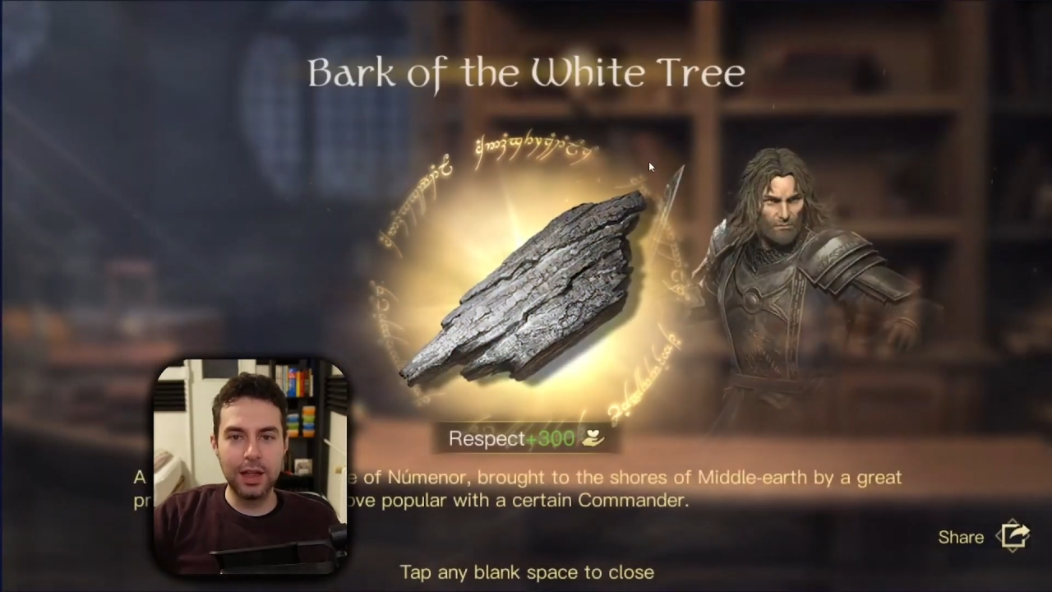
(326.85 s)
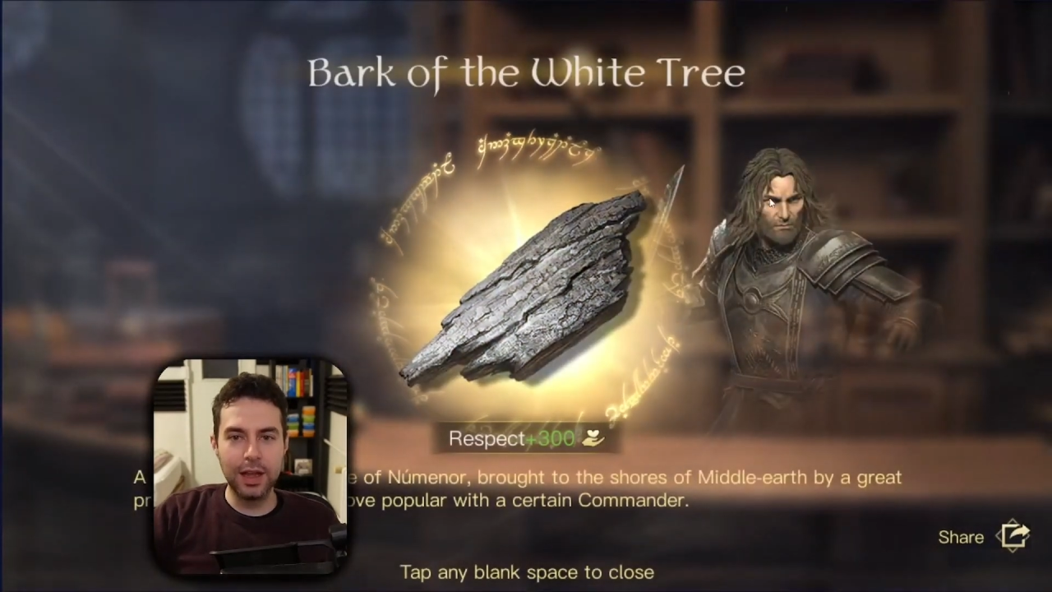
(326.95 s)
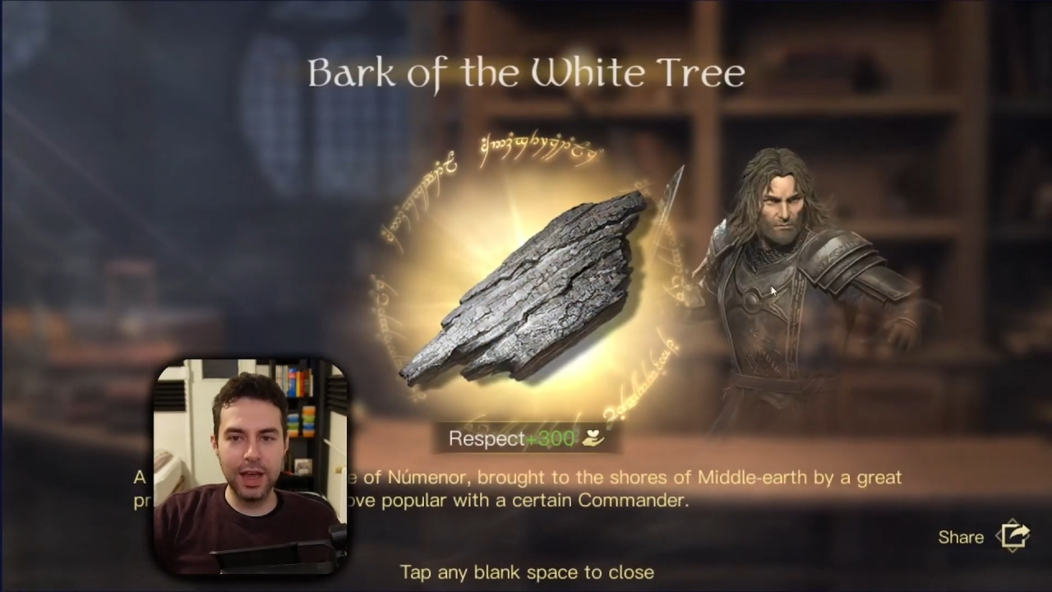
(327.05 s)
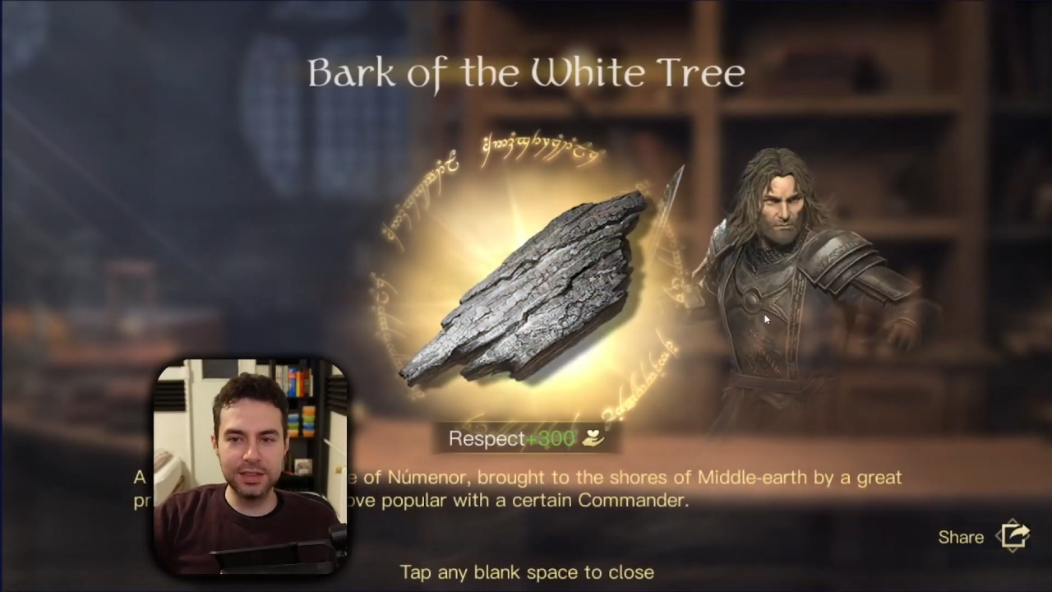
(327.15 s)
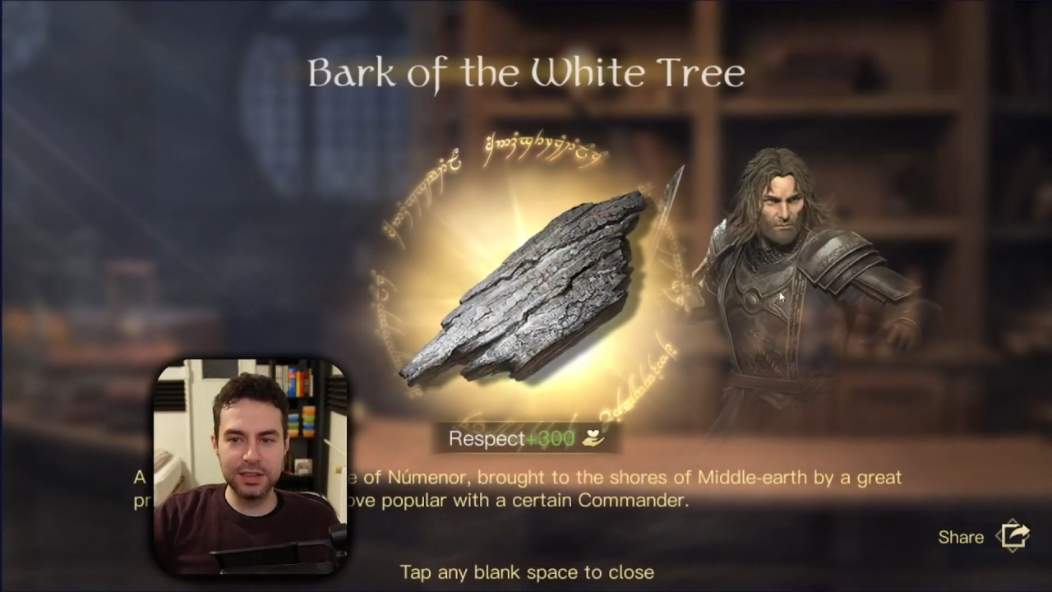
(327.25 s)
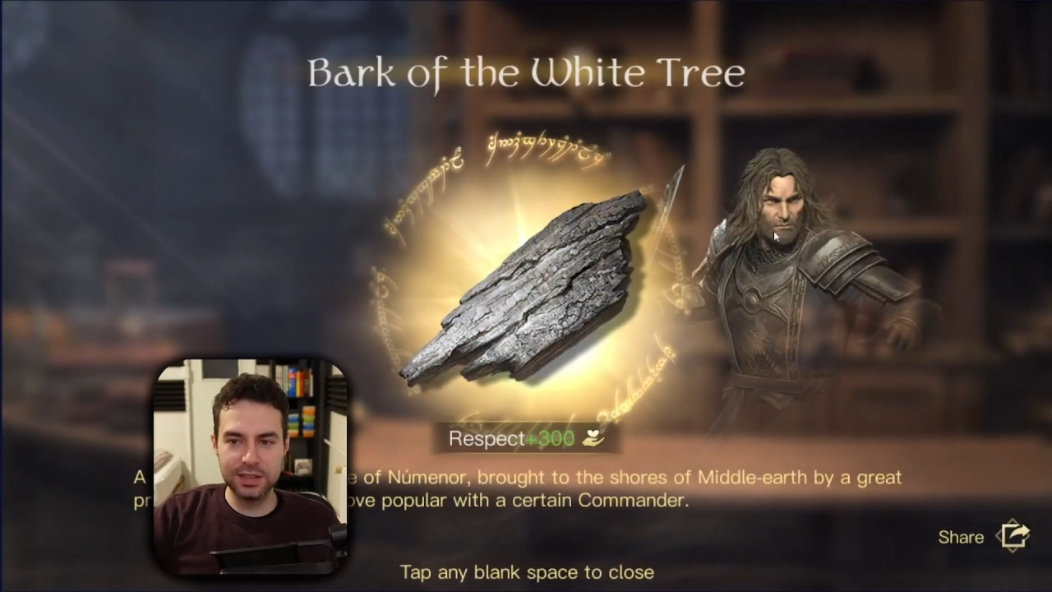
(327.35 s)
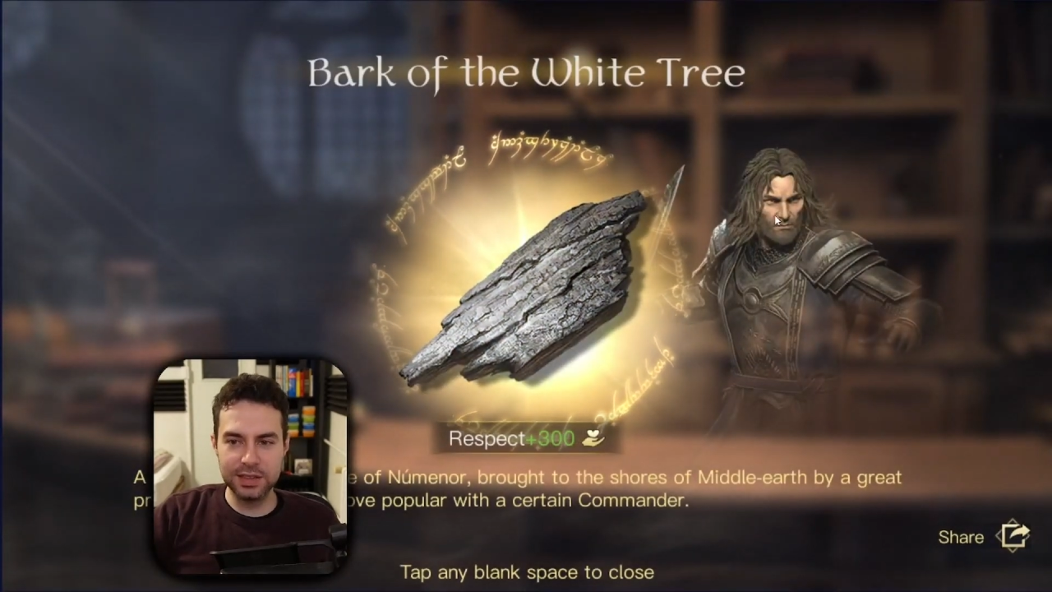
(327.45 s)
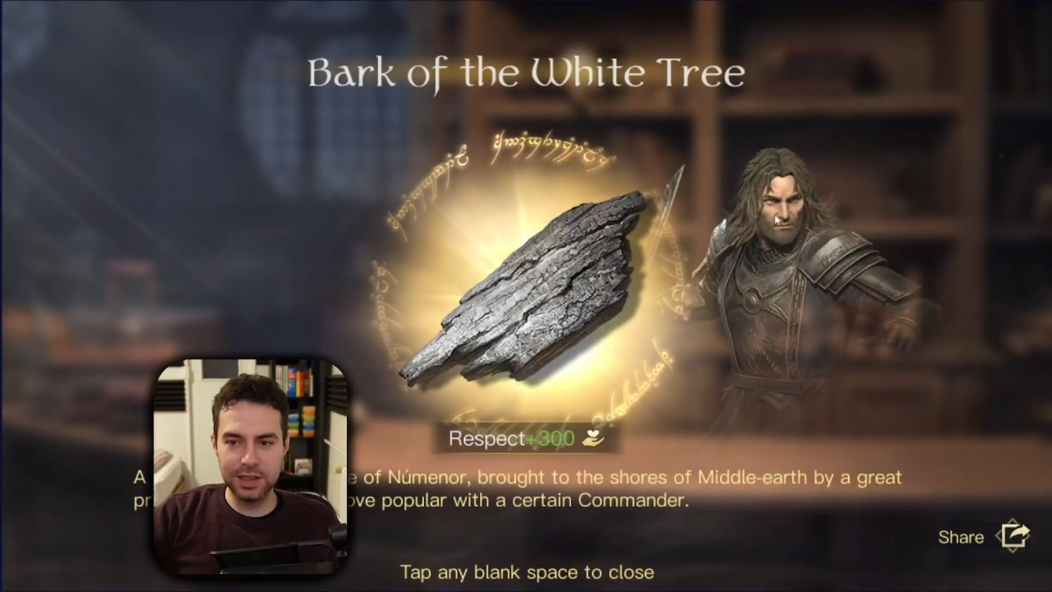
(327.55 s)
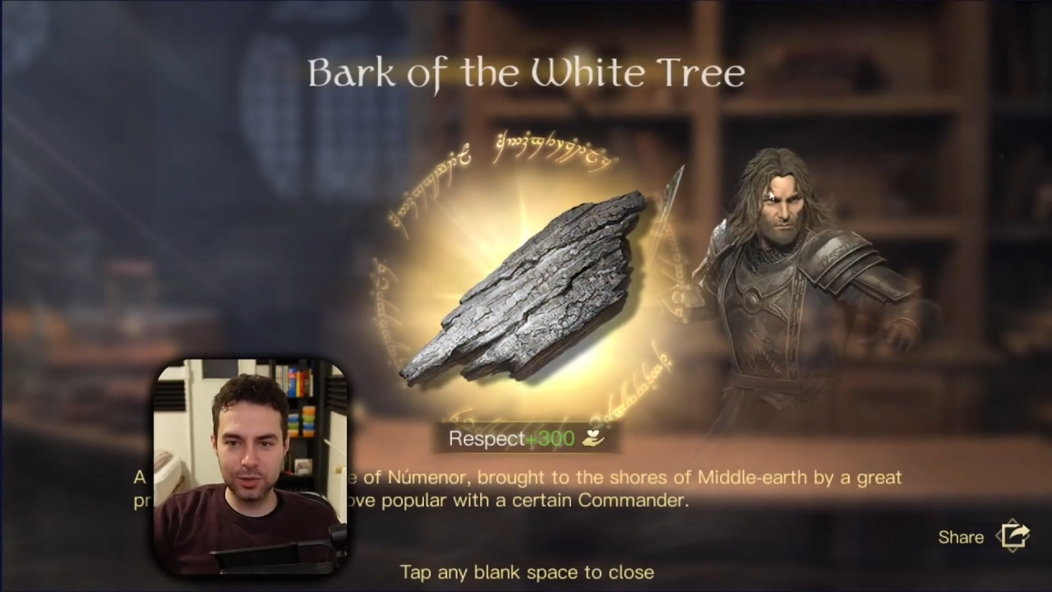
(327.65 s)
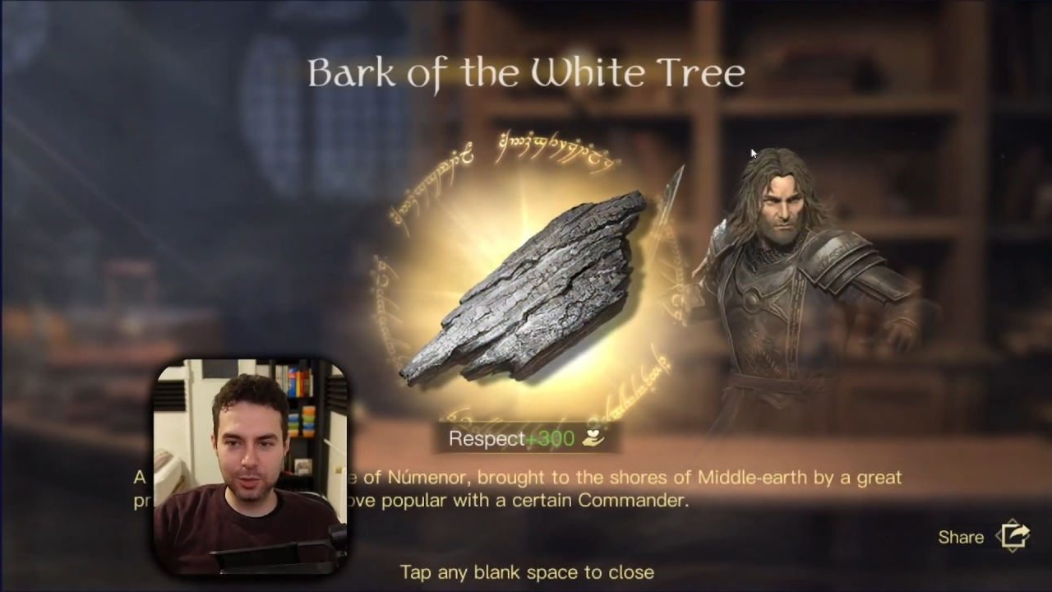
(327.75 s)
Hey,
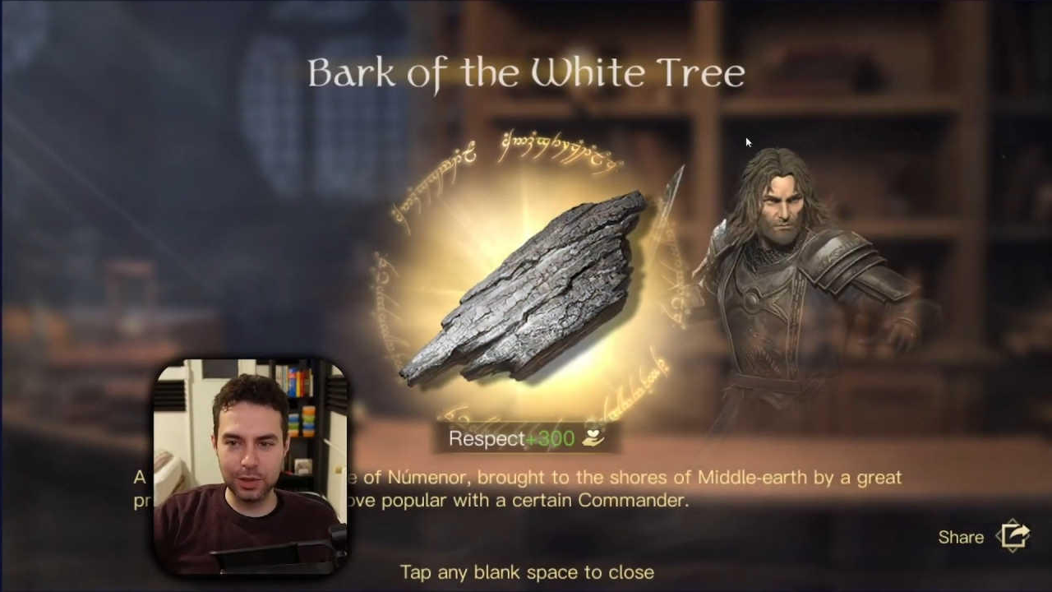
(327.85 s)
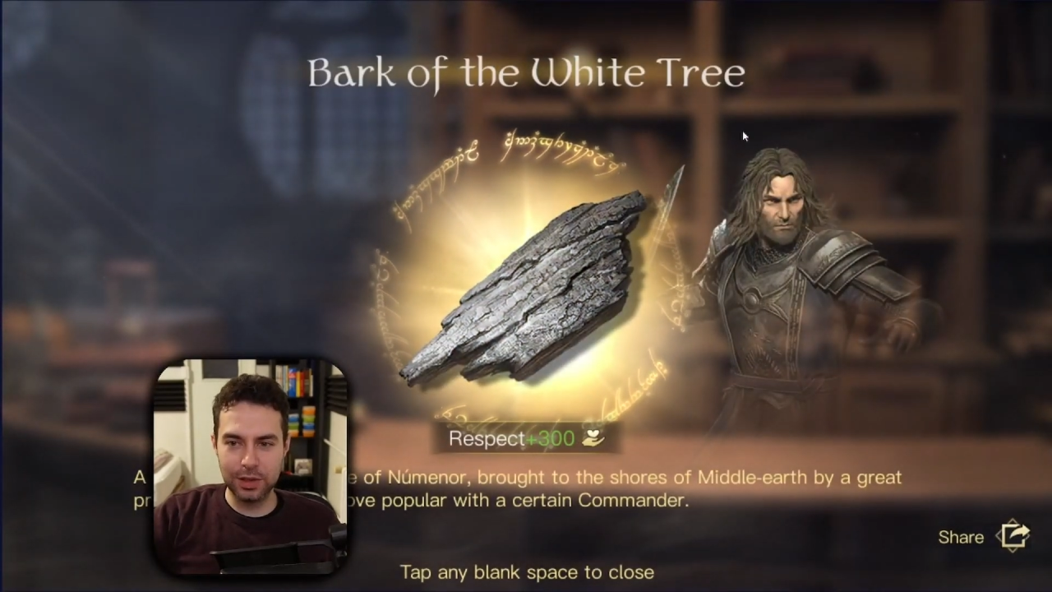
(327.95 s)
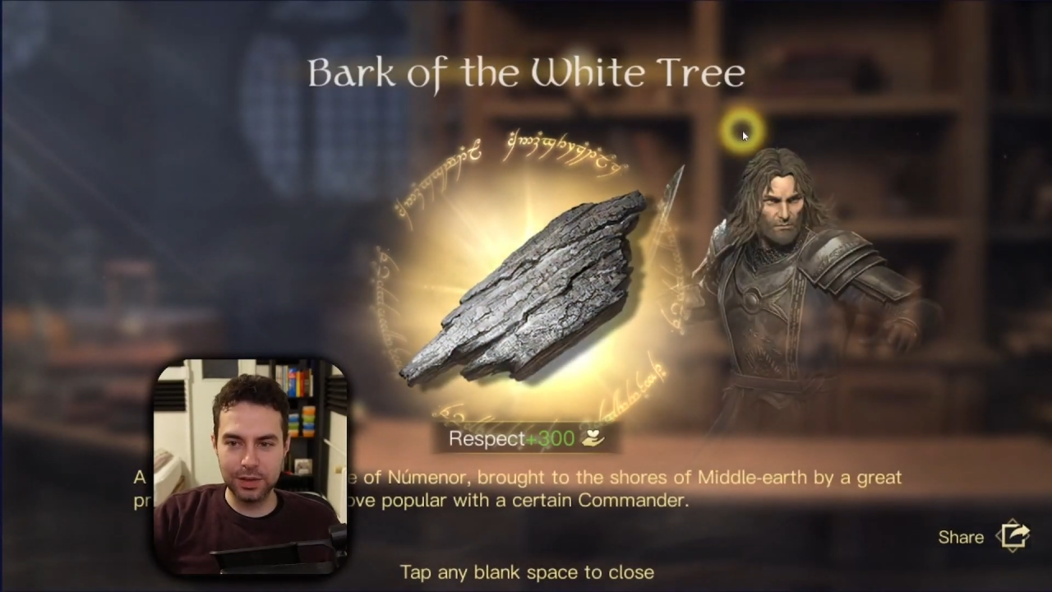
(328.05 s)
Seal Doer.